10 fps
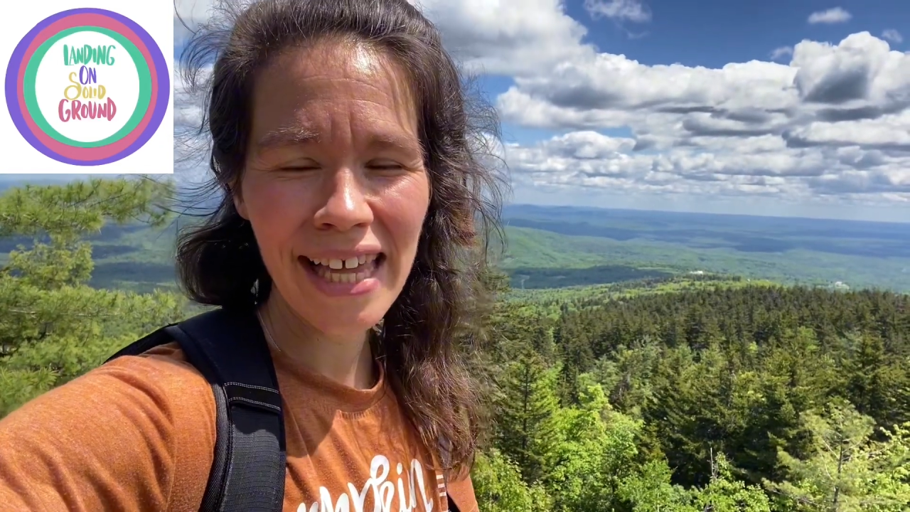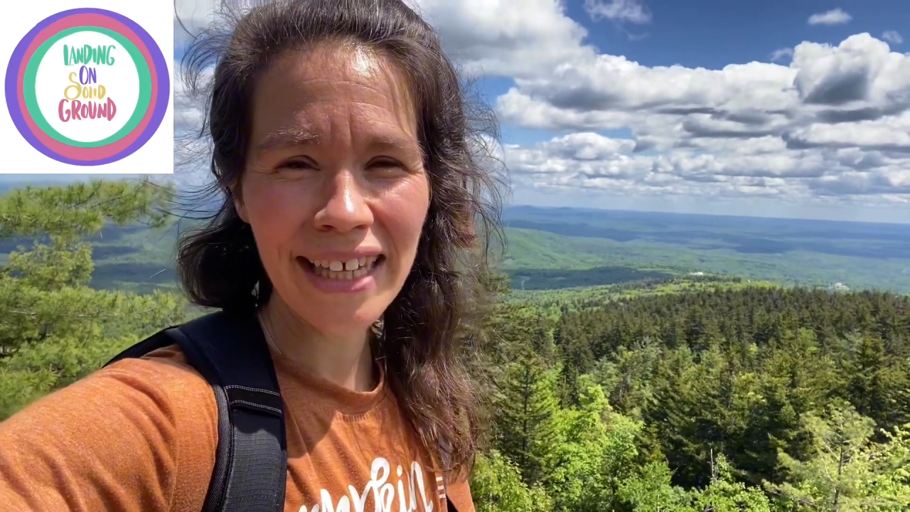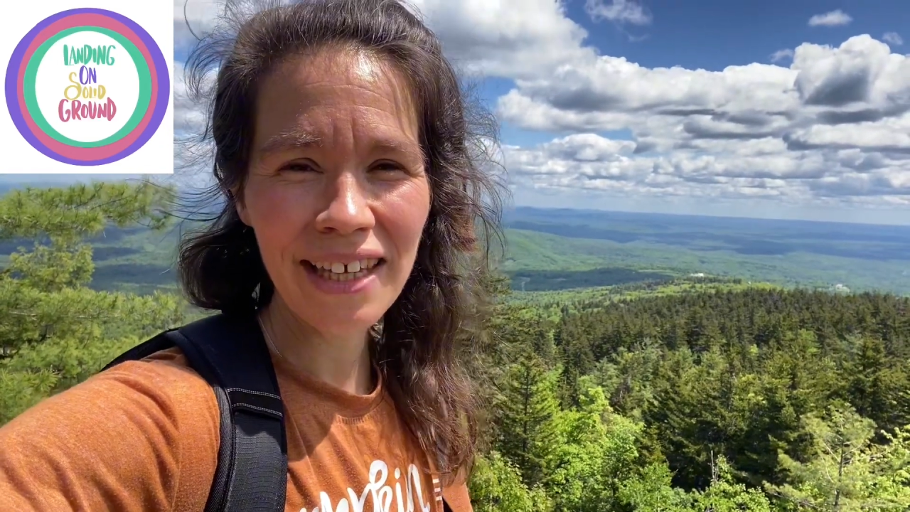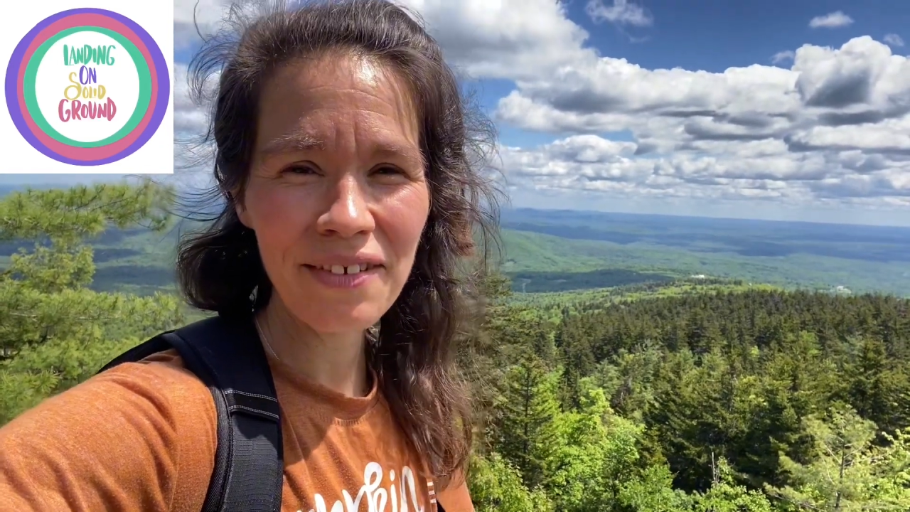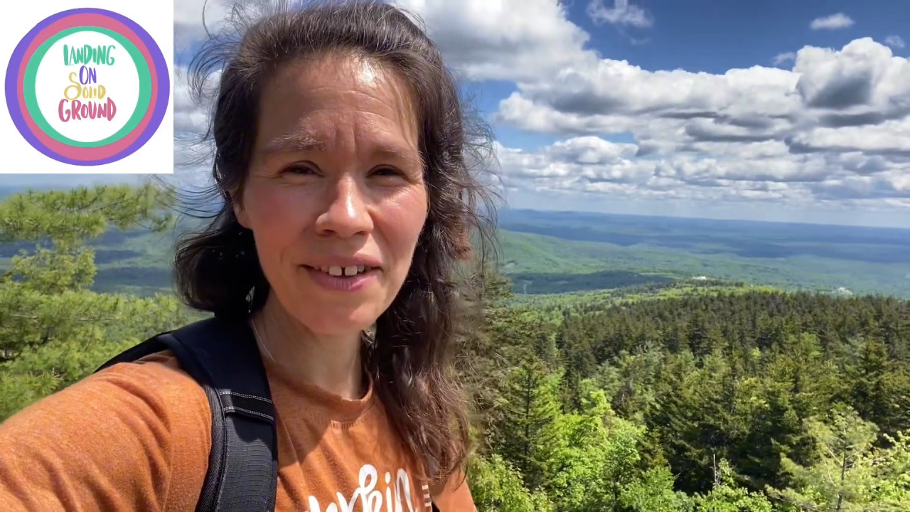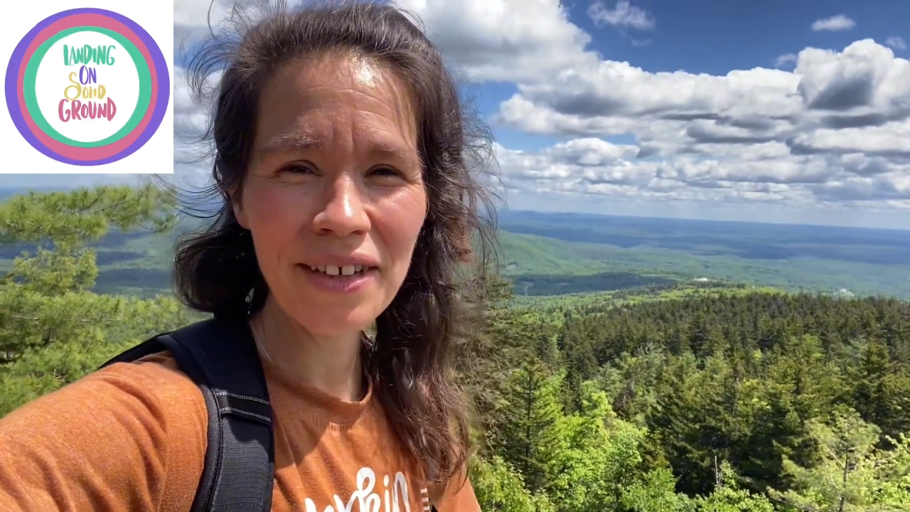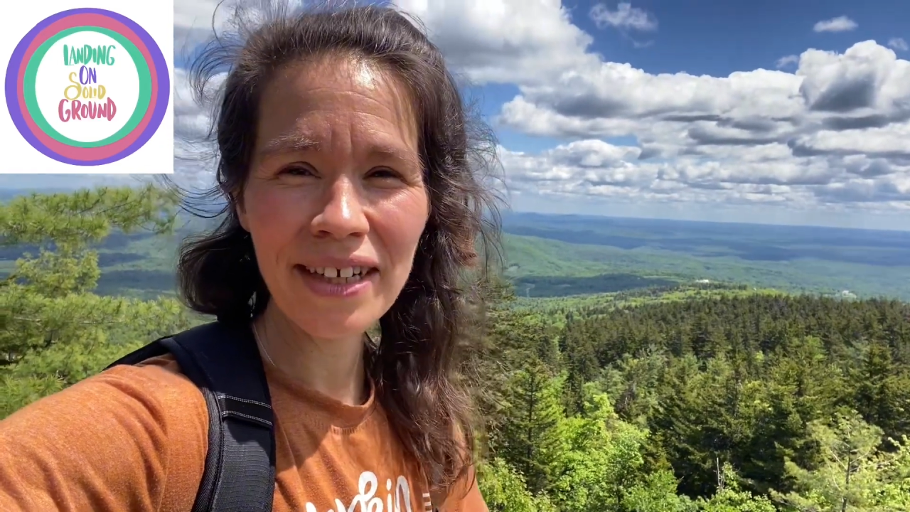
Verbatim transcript: giver